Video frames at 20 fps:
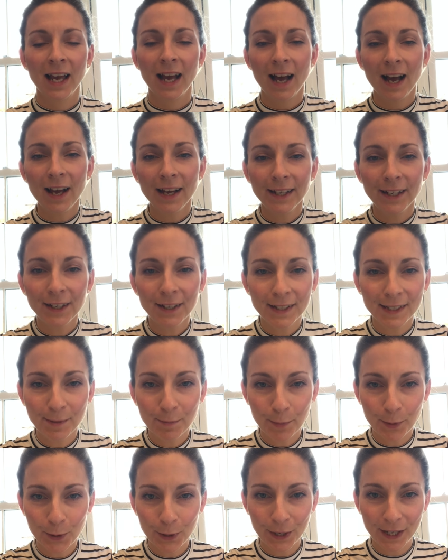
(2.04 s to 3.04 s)
Hi girls and
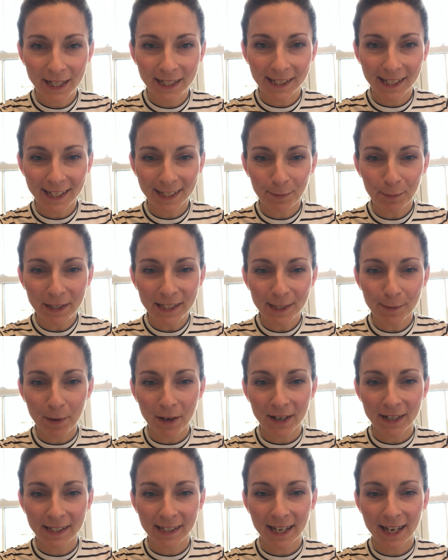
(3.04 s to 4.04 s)
boys, it's Mrs
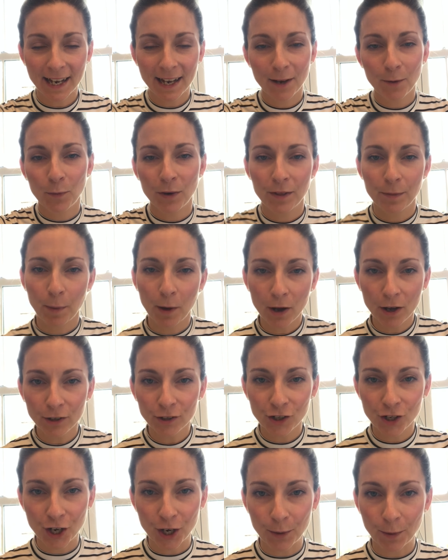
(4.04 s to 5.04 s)
Myers here with part
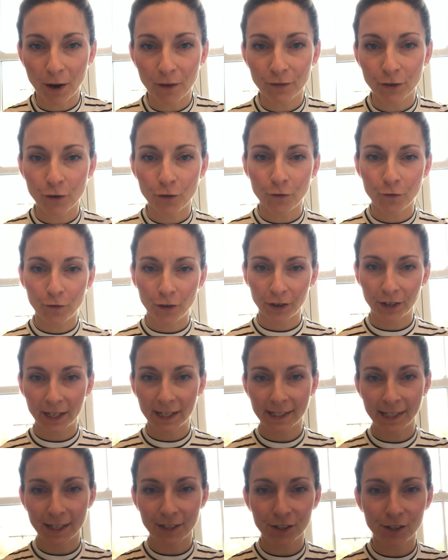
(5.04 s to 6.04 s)
2 of your phonics
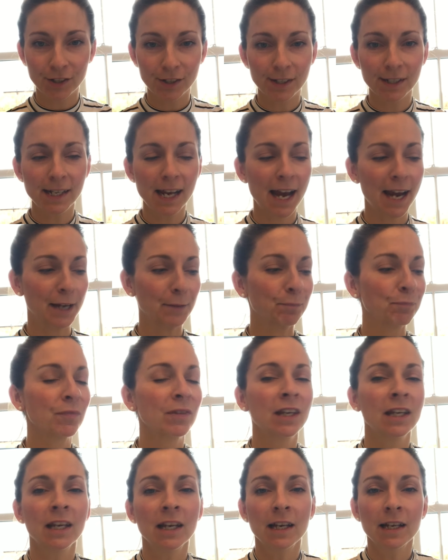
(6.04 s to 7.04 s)
session today.
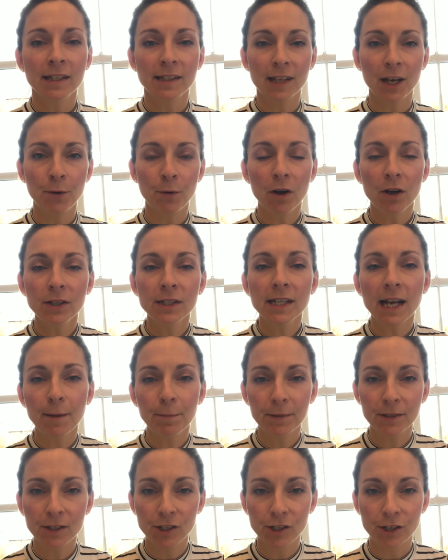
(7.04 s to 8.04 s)
So on
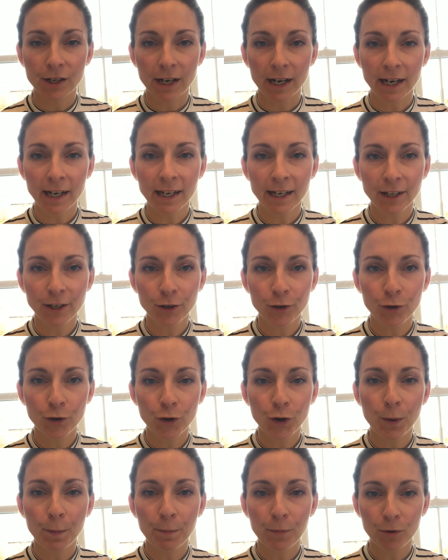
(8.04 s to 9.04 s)
Tapestry,
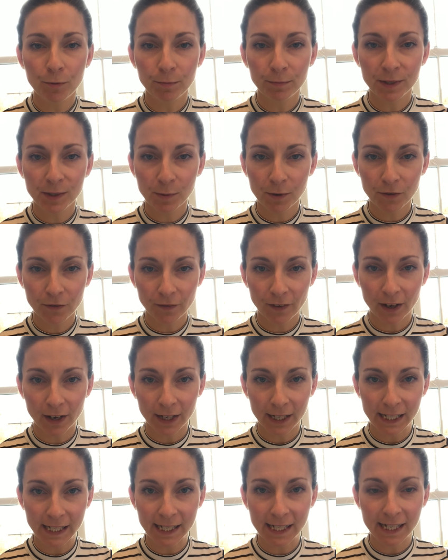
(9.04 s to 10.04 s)
your mums will
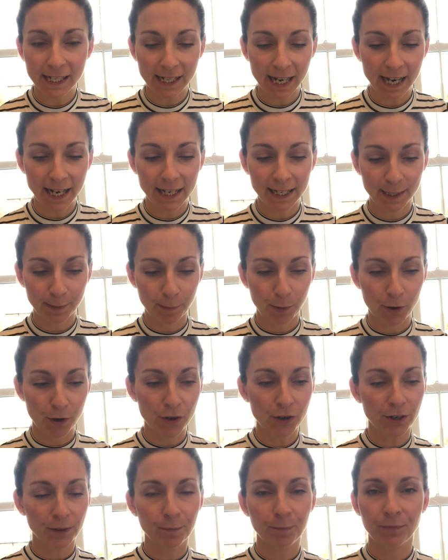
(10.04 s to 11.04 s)
find today's
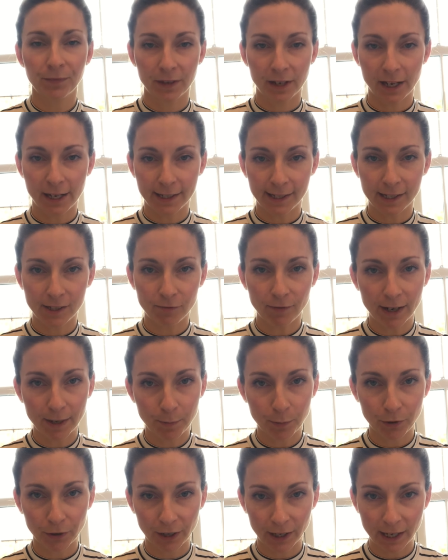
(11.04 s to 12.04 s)
book. It is a red
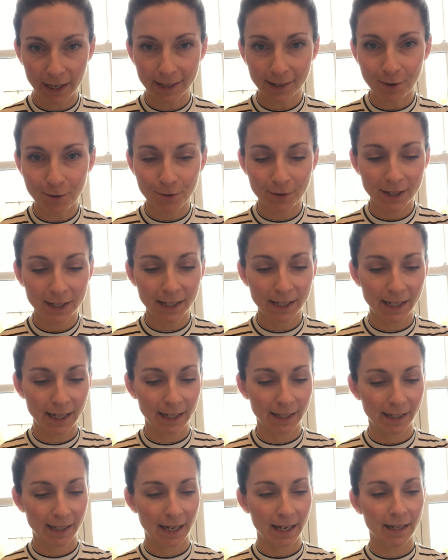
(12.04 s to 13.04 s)
book and it is called a
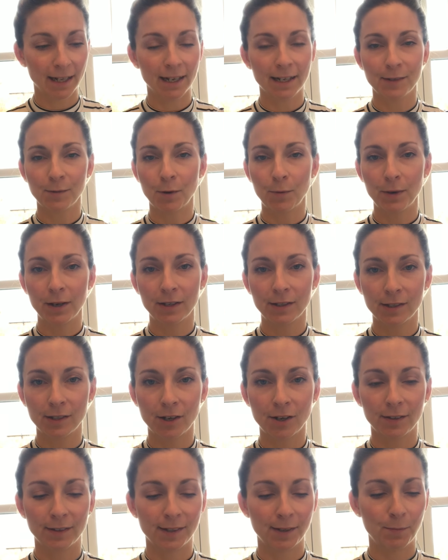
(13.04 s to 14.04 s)
ditty. That is what we are
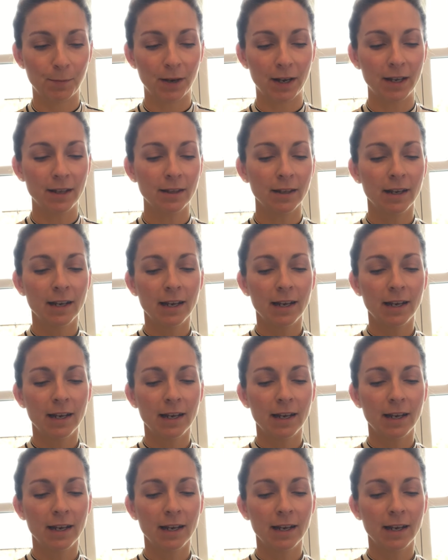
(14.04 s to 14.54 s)
starting with.